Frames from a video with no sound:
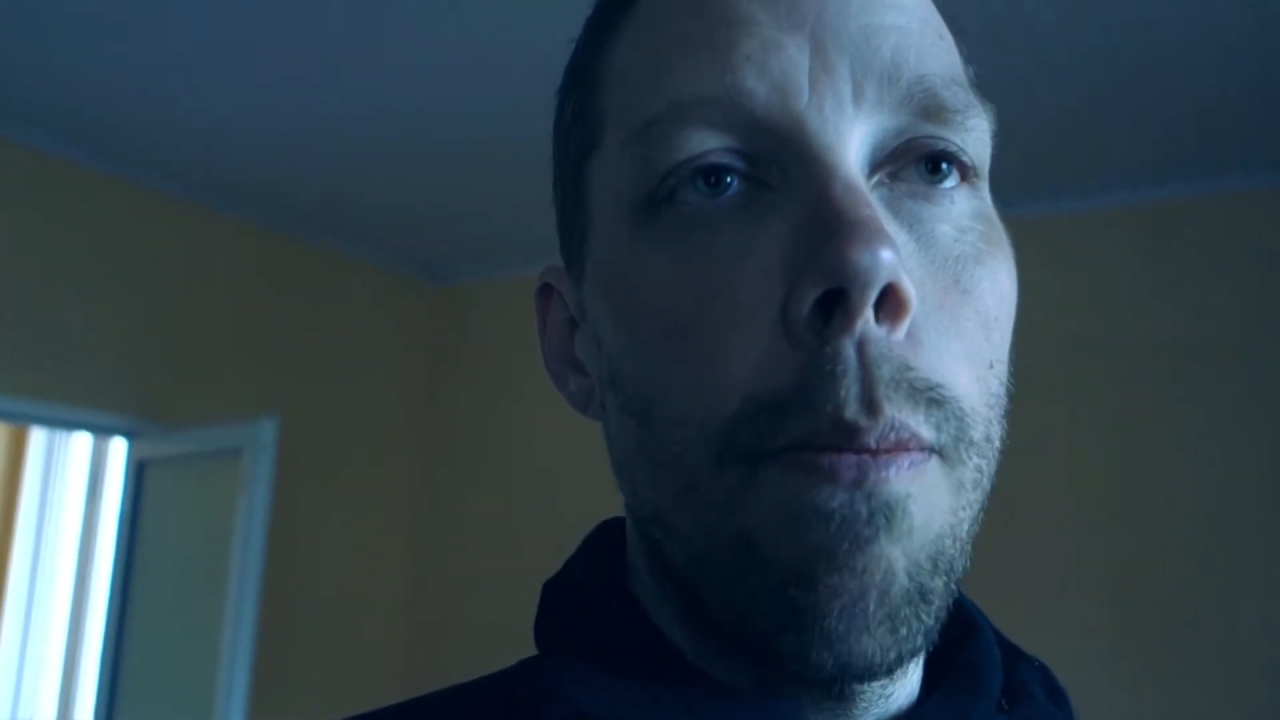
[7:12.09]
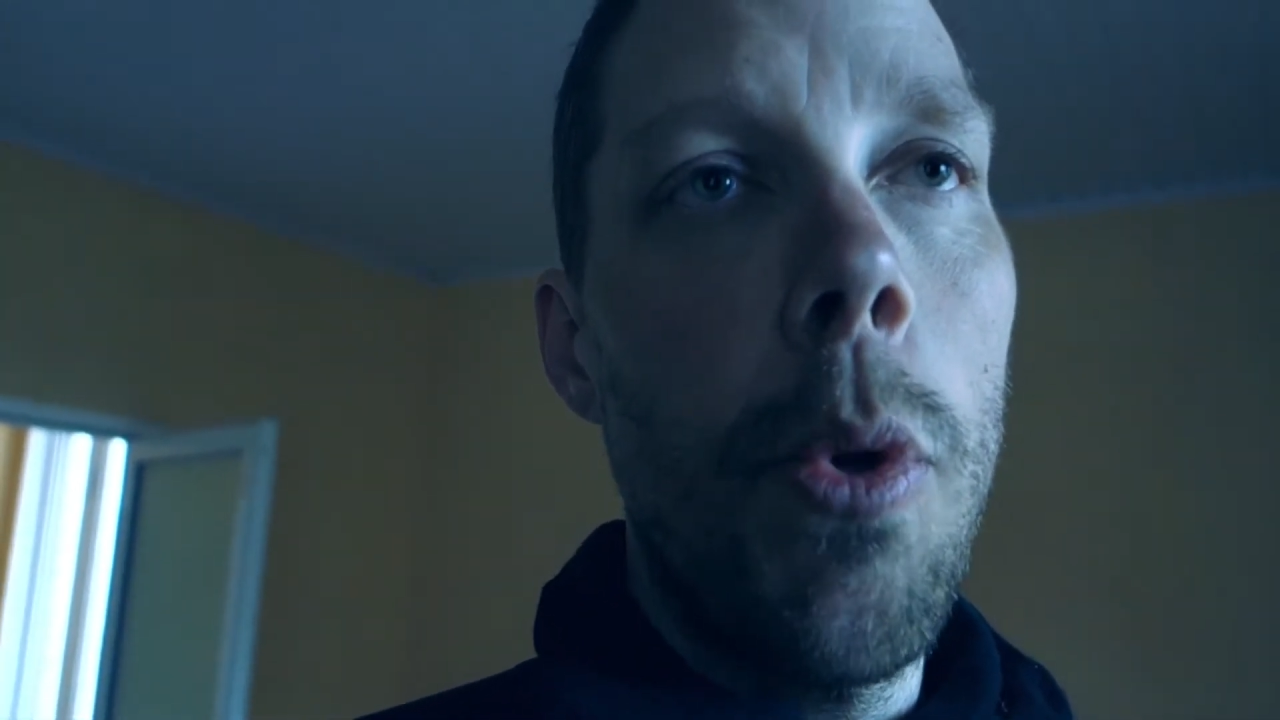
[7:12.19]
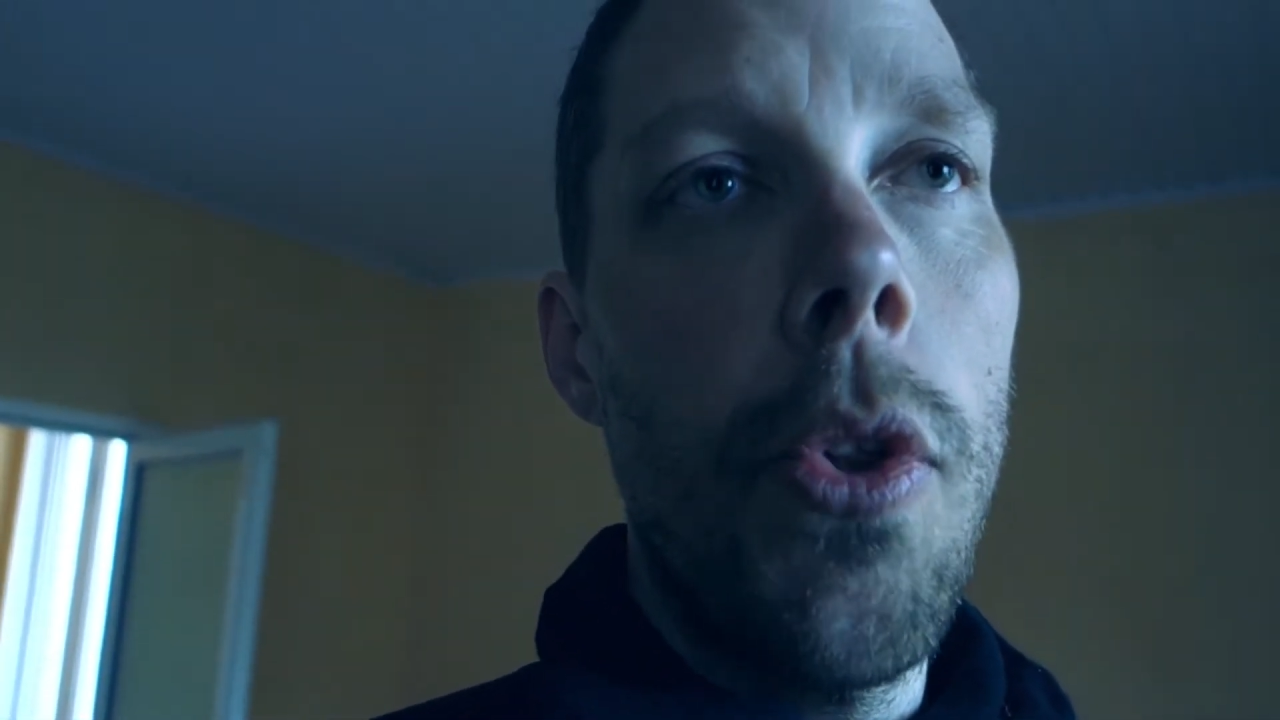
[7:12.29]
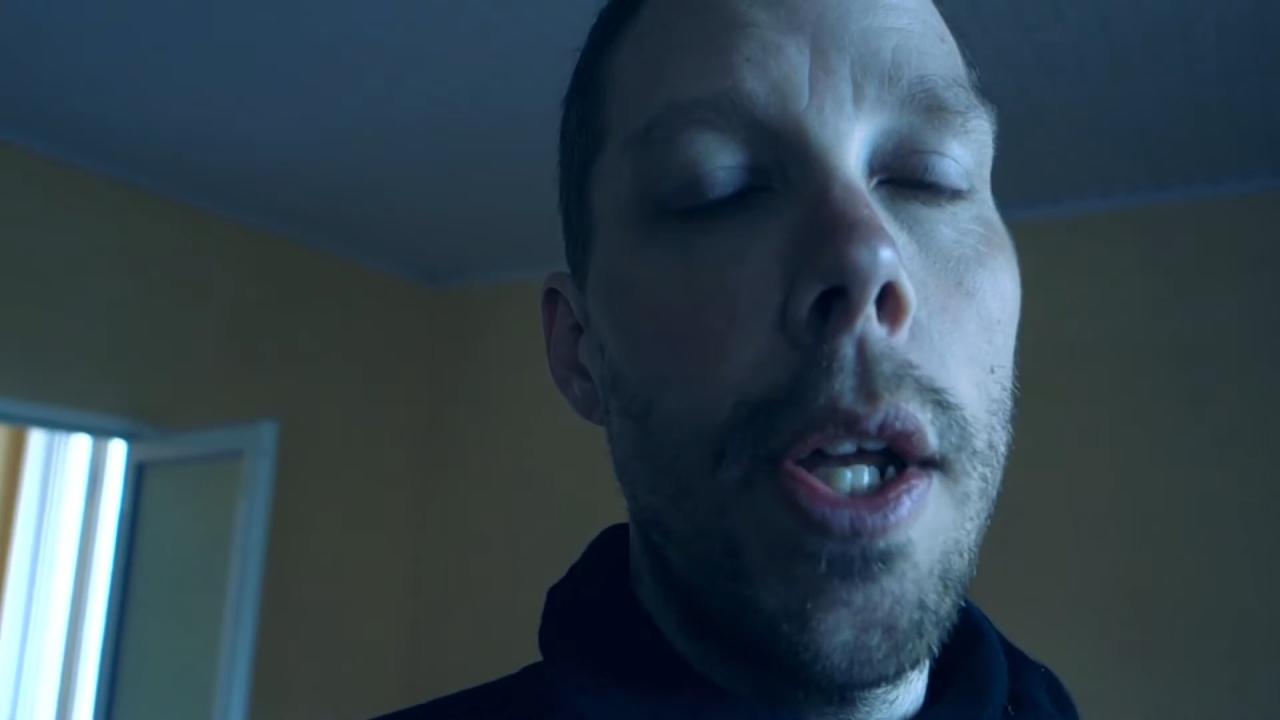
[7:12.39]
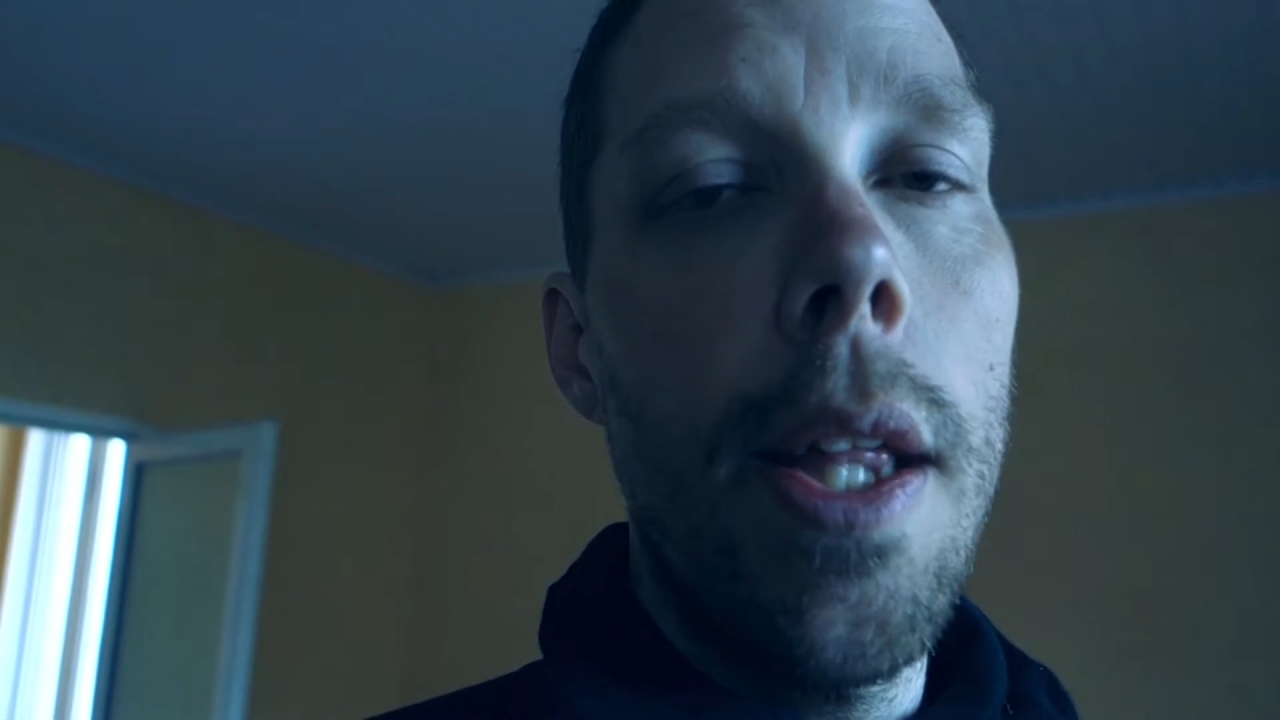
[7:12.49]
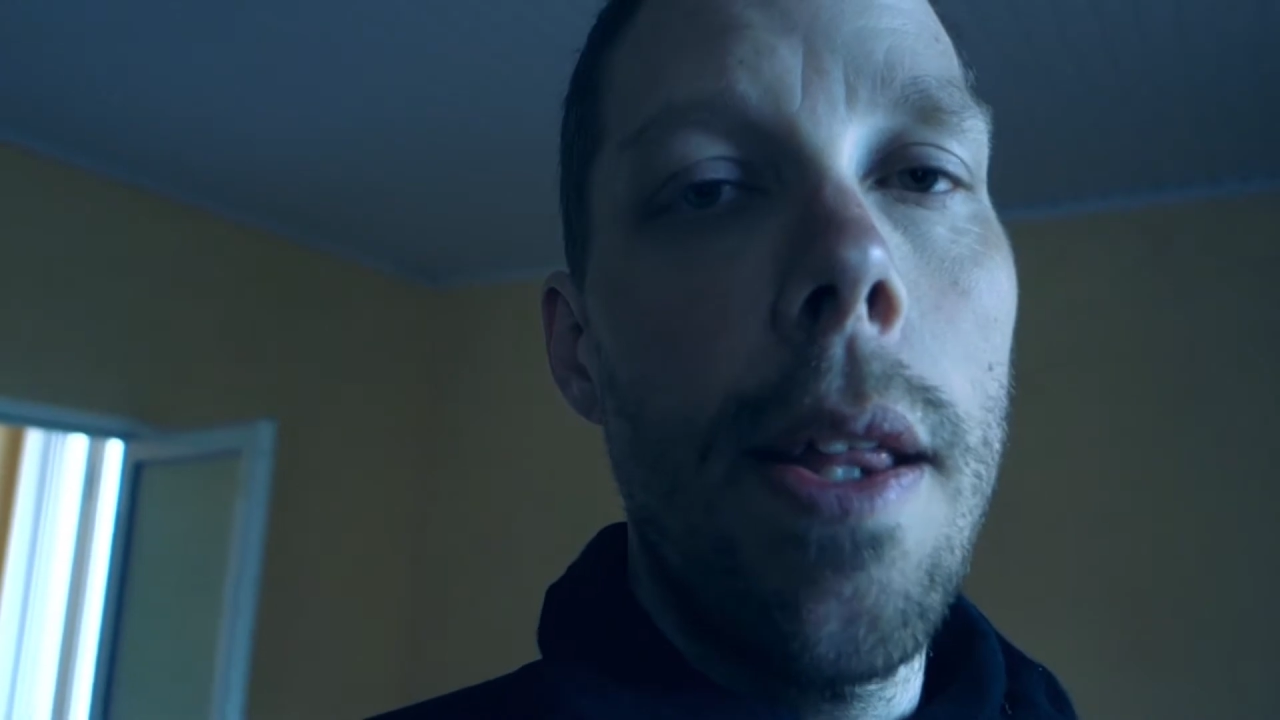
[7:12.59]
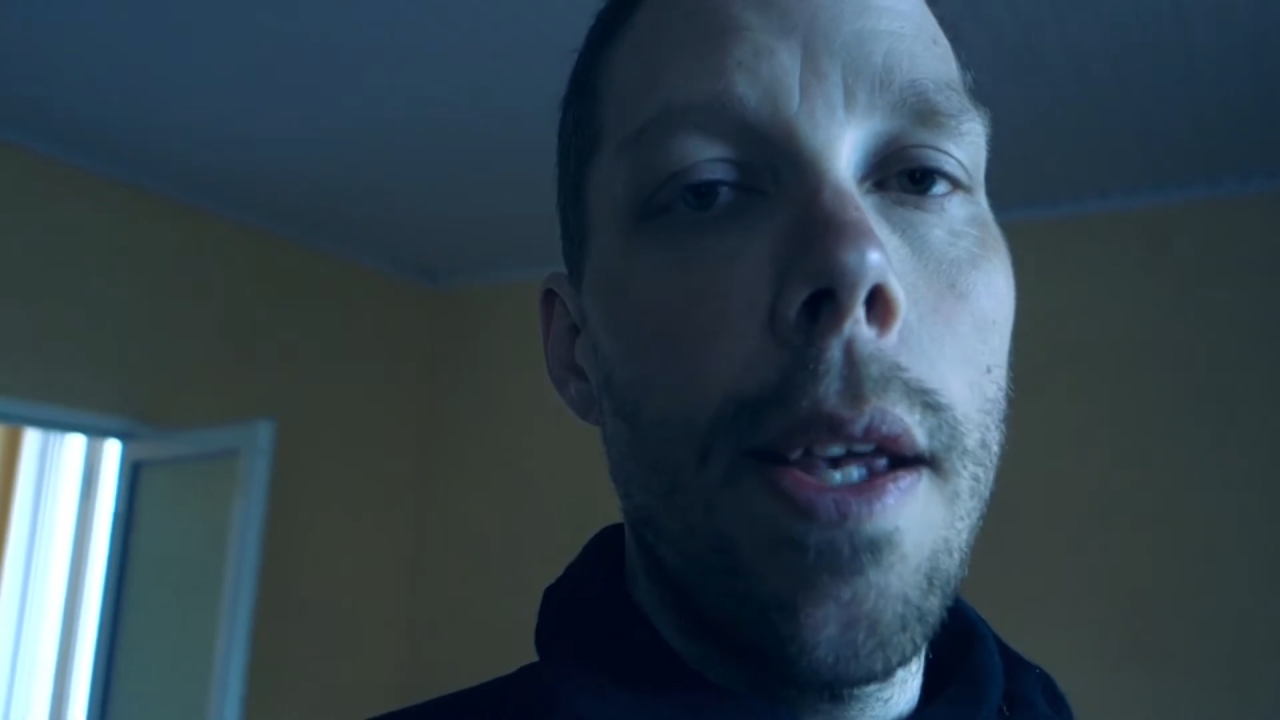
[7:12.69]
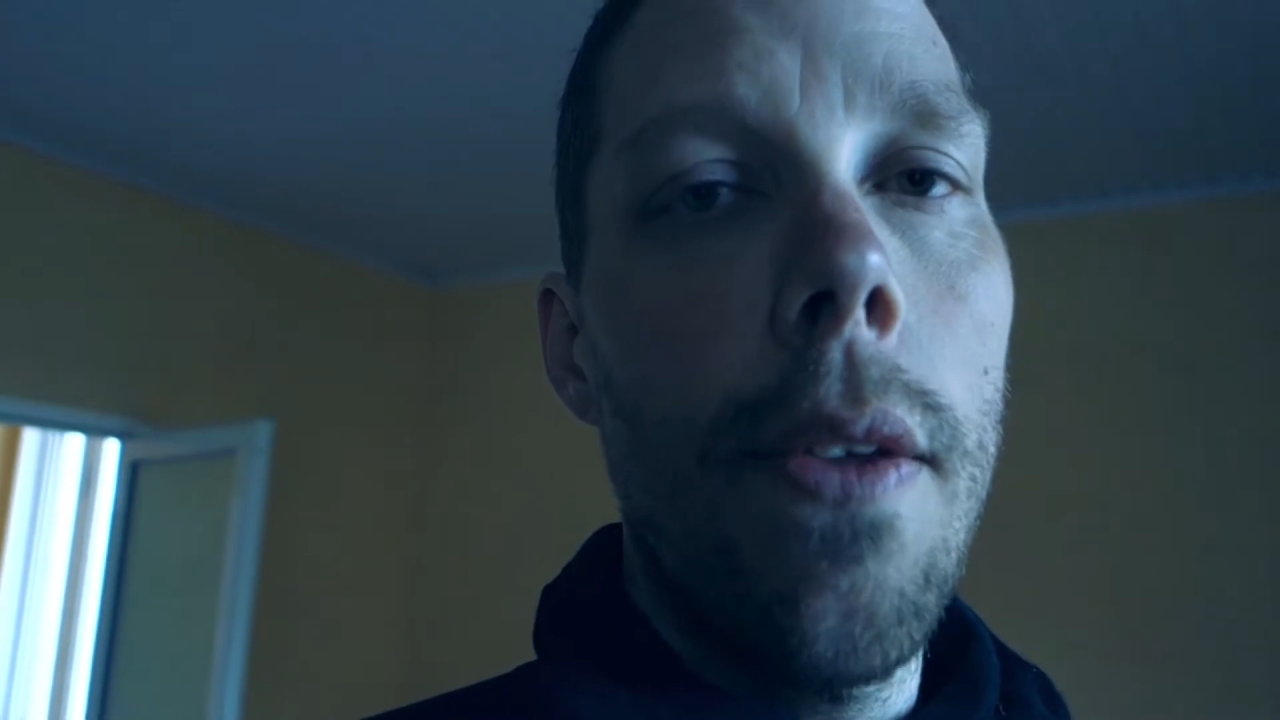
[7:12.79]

Butrint